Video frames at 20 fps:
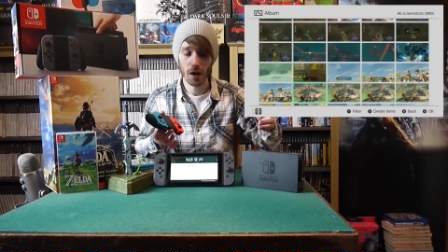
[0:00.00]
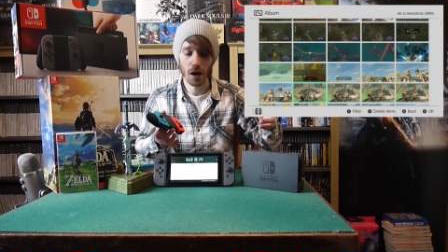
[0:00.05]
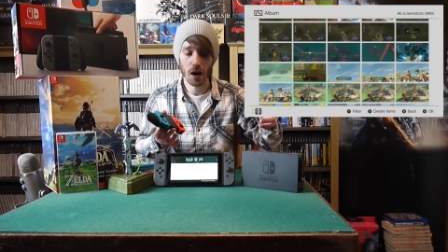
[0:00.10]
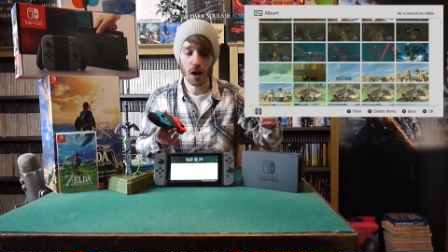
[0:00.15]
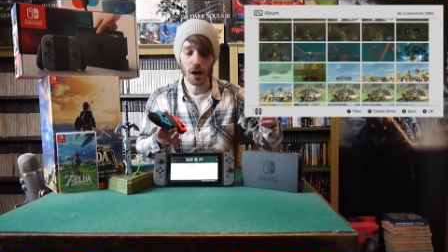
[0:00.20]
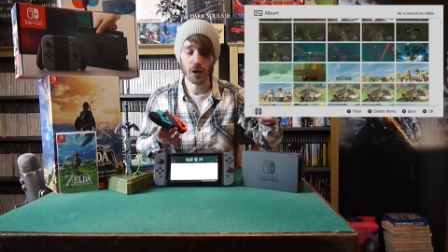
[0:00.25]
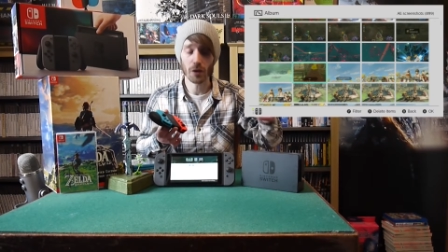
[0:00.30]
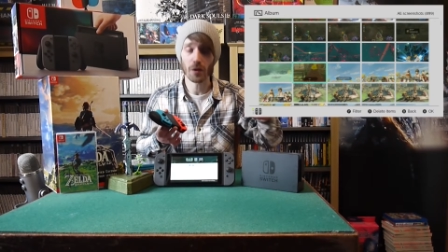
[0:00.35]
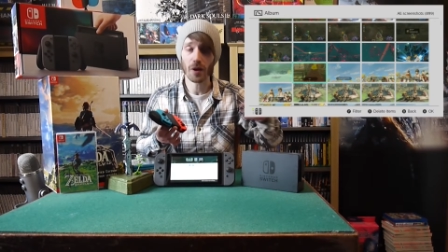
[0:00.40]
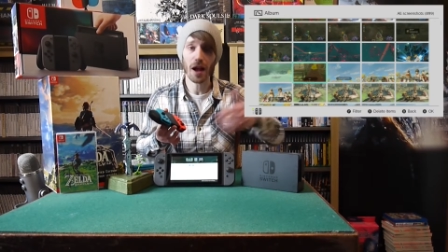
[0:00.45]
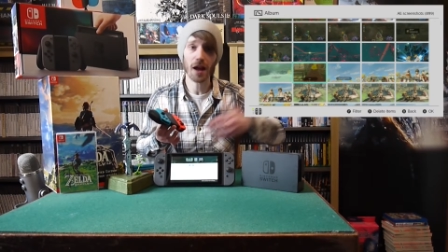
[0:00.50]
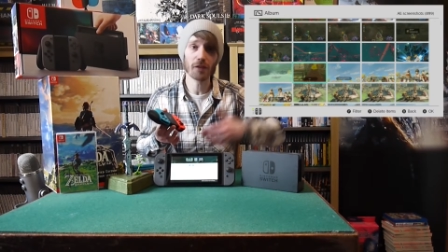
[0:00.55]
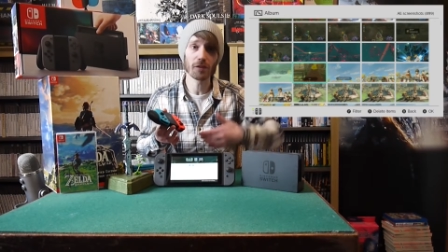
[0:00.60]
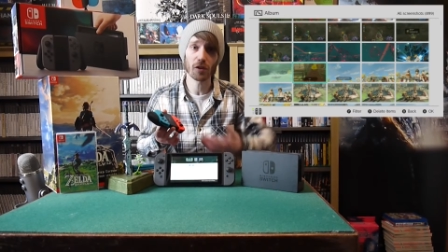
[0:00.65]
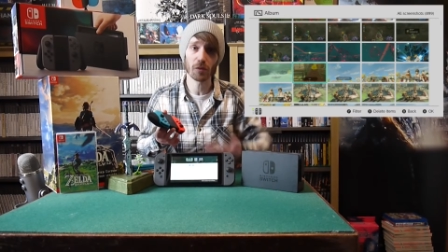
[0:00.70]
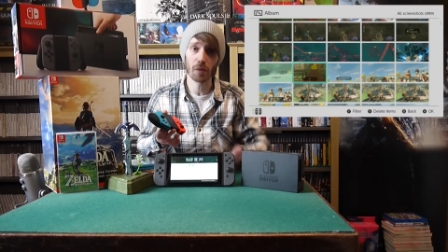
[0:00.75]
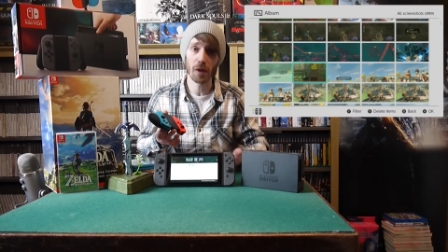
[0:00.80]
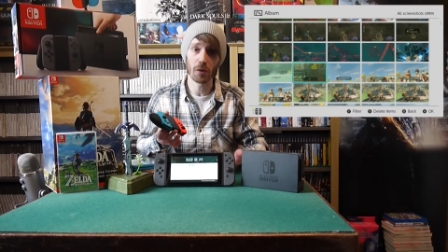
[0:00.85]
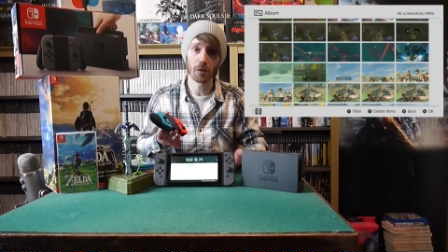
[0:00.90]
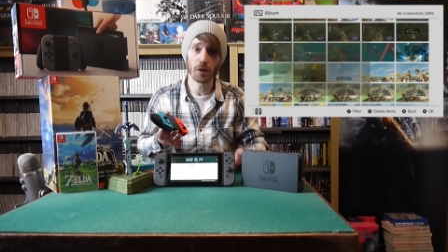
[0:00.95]
I don't have a
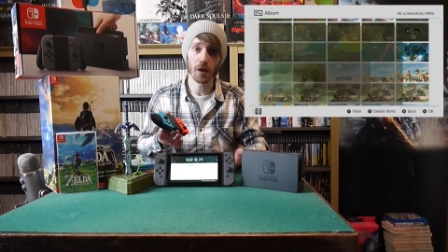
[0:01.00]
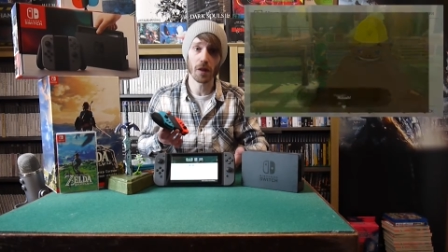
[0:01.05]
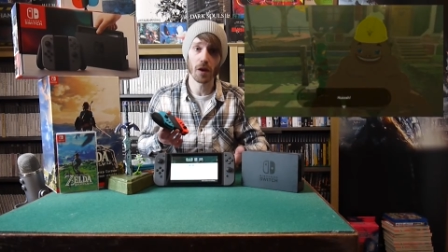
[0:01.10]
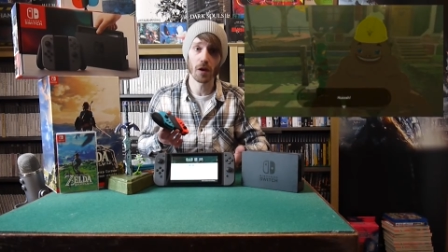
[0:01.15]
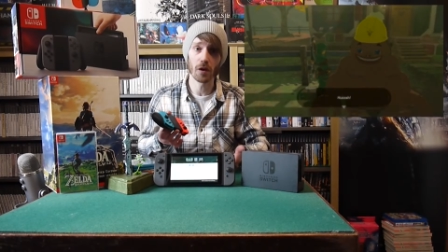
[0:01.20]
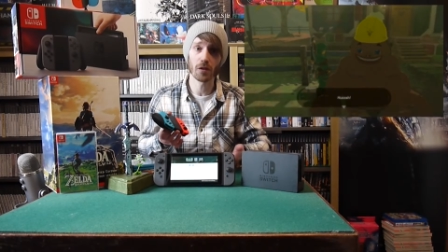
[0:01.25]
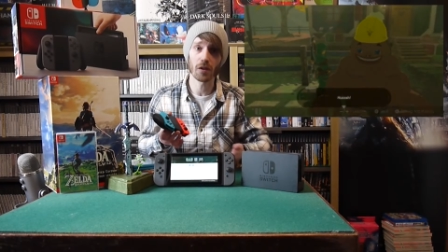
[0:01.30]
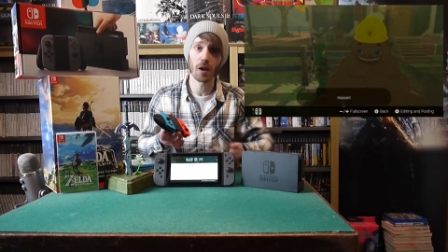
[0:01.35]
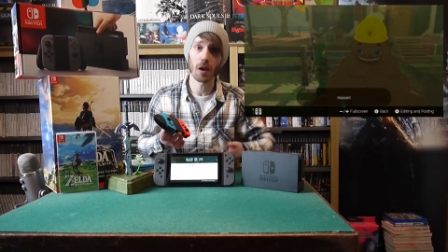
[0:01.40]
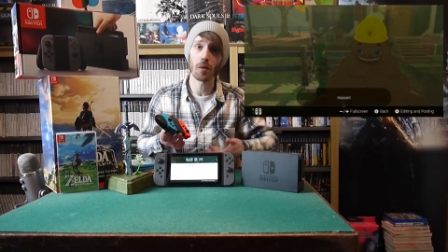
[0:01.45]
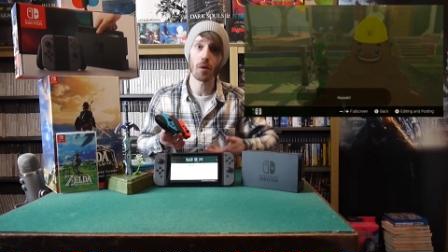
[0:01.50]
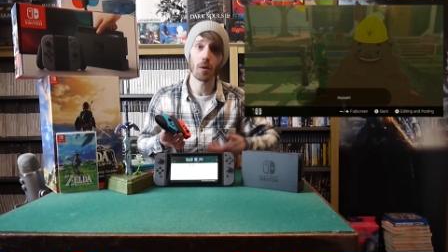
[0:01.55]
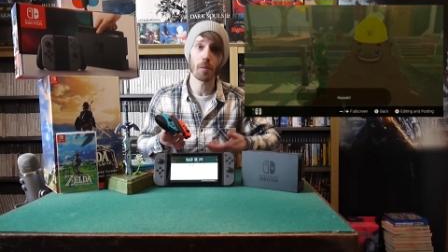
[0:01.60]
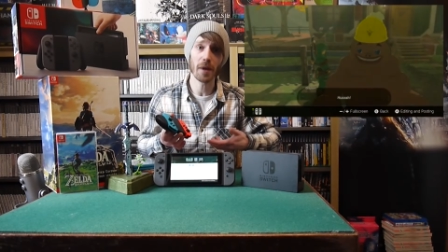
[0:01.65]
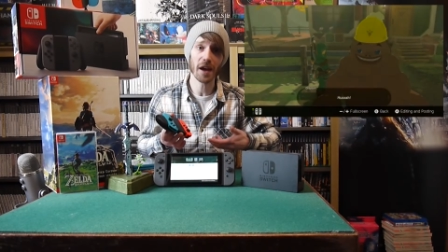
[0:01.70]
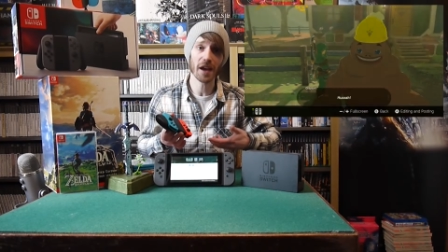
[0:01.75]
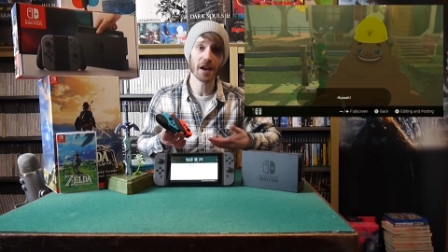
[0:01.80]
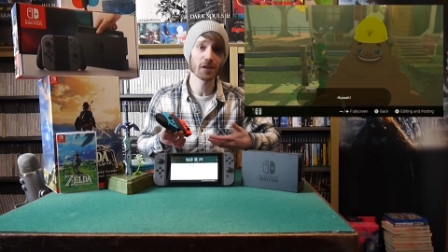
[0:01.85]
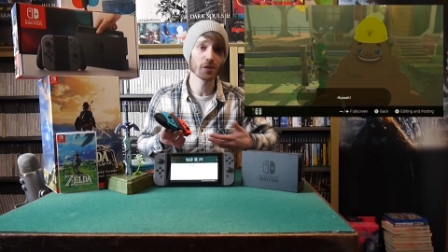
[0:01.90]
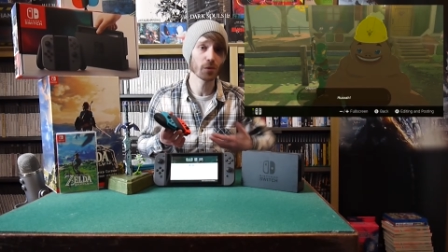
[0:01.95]
spare one of those, and I'm not
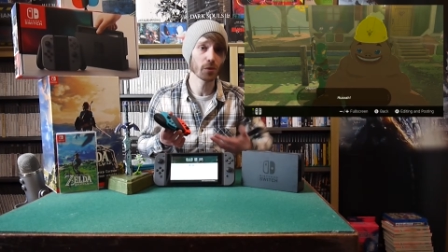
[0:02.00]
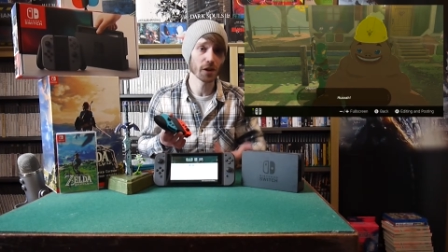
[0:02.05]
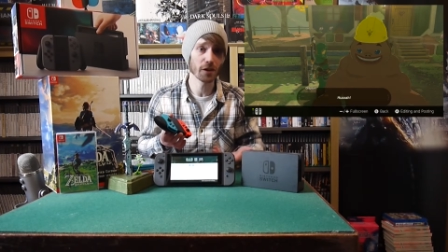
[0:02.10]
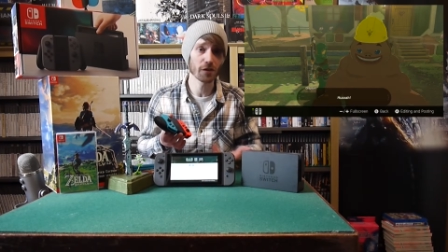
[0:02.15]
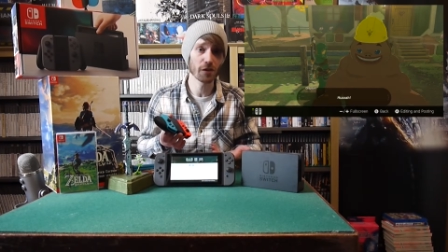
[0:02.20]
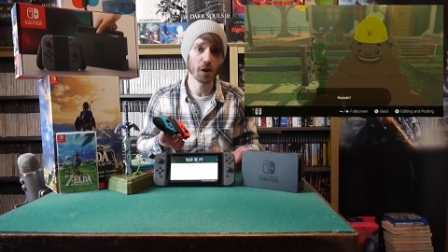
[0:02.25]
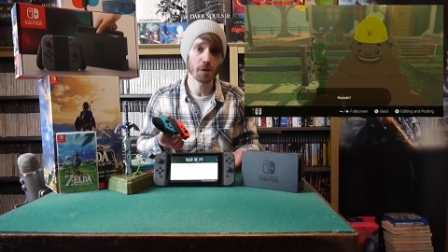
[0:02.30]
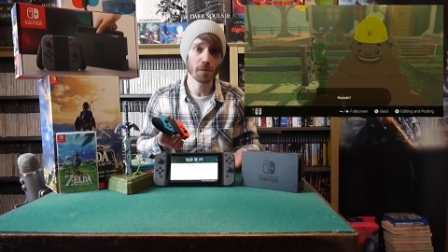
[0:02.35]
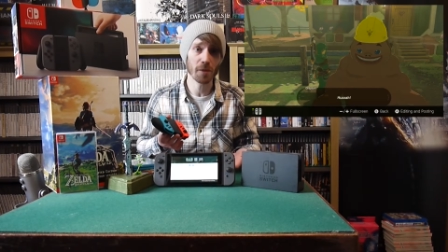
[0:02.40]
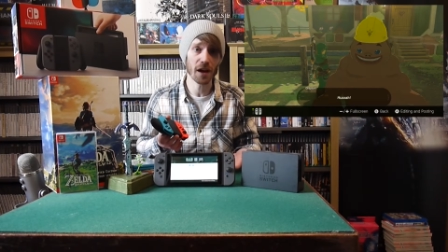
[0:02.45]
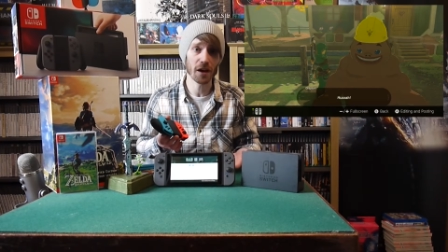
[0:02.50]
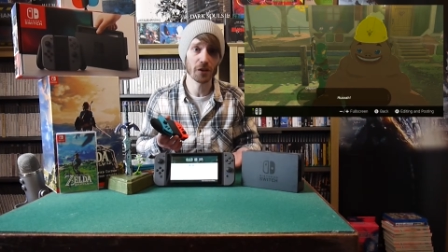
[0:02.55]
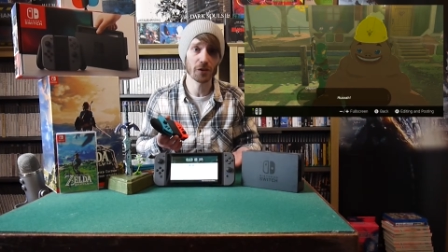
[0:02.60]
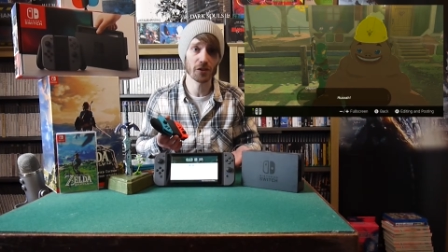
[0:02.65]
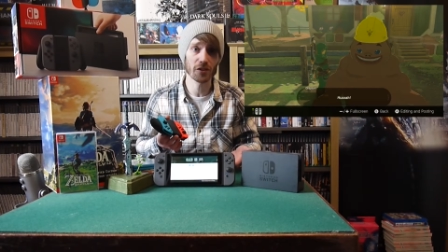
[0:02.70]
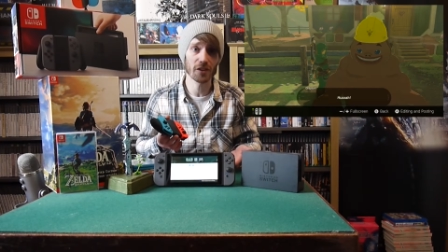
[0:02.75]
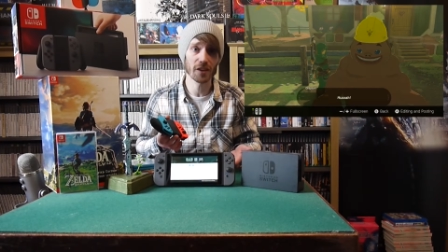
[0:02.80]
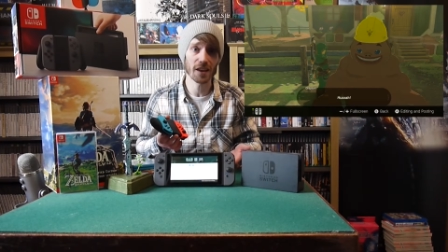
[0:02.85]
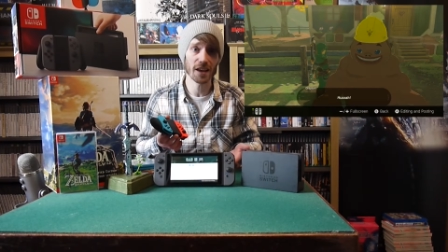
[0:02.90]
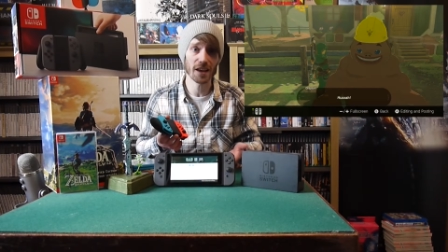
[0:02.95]
paying
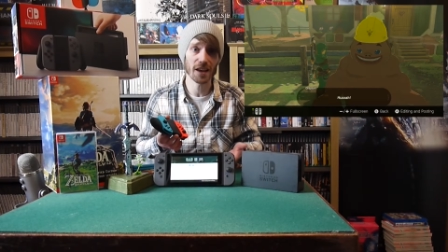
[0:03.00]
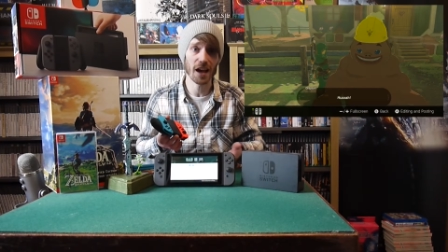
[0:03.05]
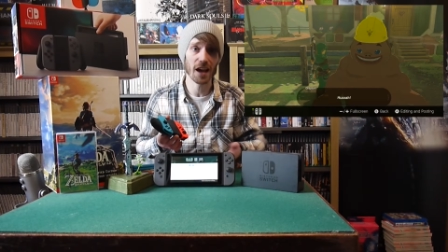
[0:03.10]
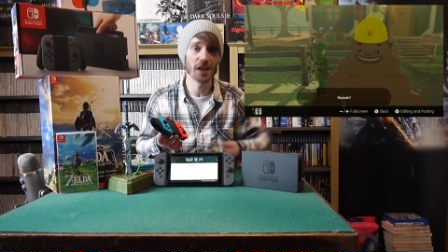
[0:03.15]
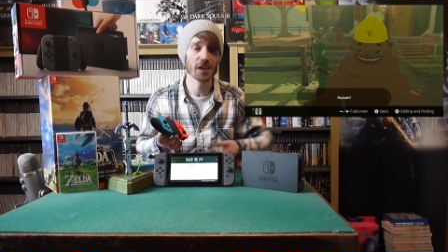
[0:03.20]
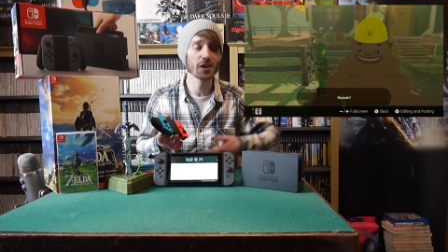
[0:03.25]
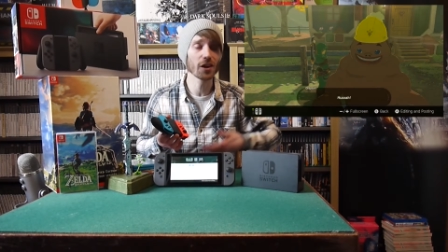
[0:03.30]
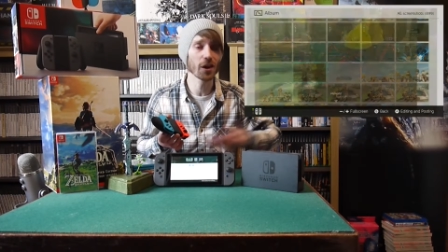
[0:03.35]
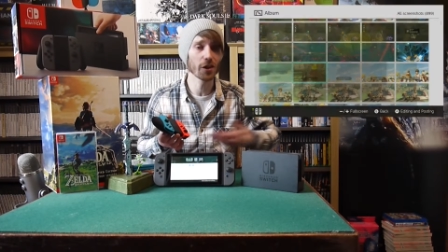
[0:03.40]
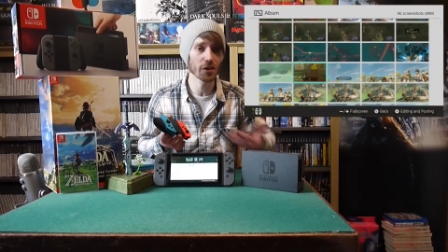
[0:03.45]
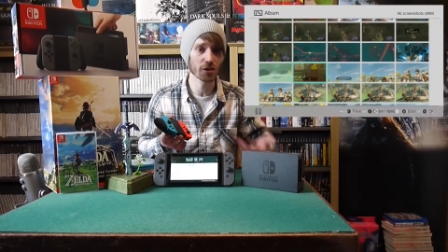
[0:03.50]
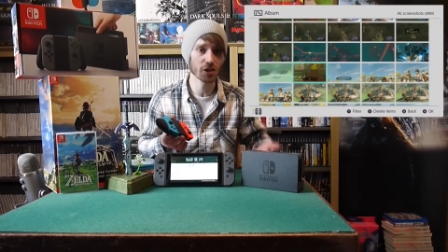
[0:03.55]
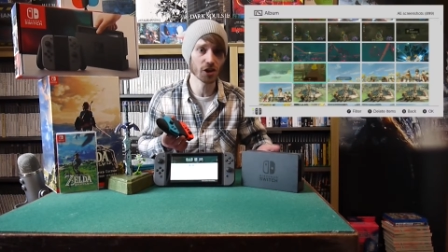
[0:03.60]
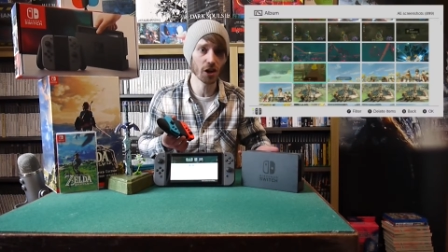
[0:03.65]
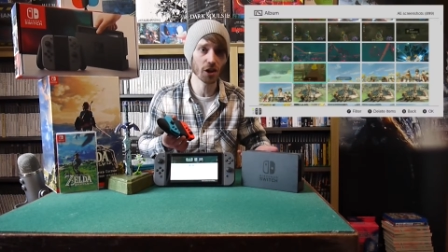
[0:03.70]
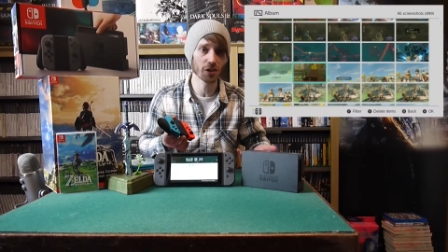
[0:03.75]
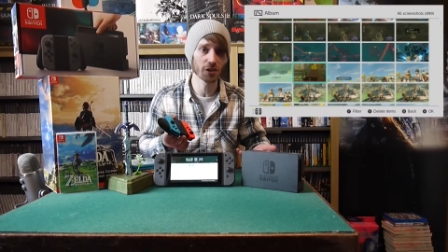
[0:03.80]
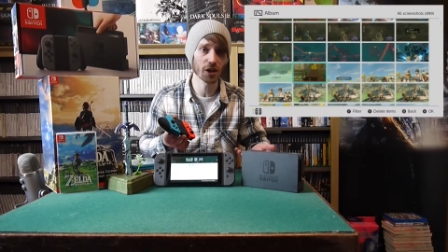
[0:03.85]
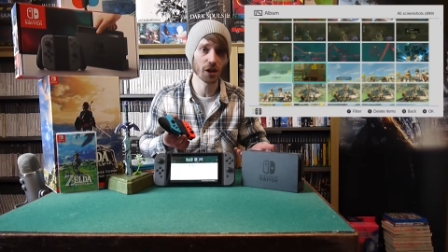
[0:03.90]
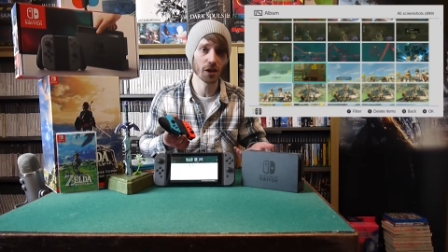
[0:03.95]
£25 to then get another
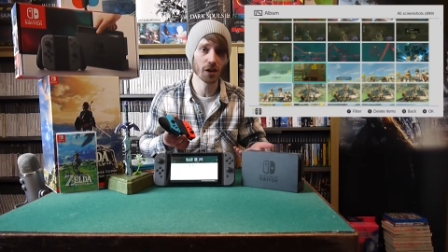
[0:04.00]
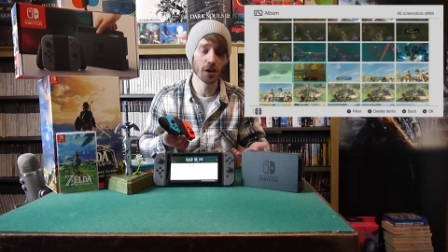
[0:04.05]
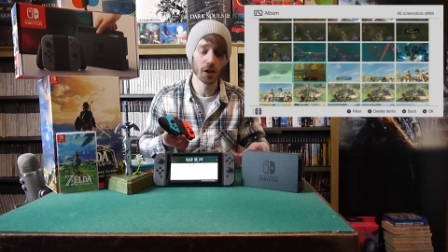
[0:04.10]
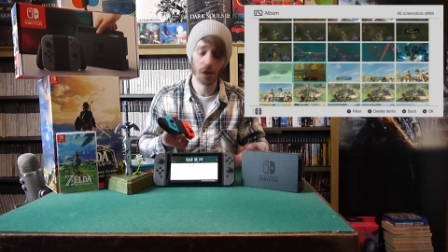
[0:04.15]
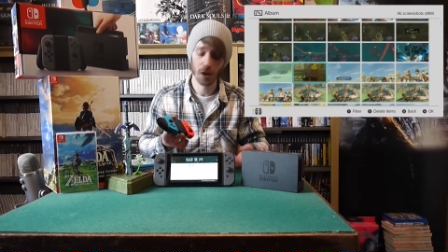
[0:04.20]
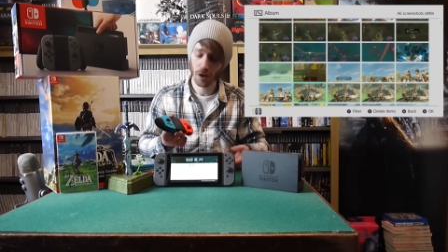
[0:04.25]
charger.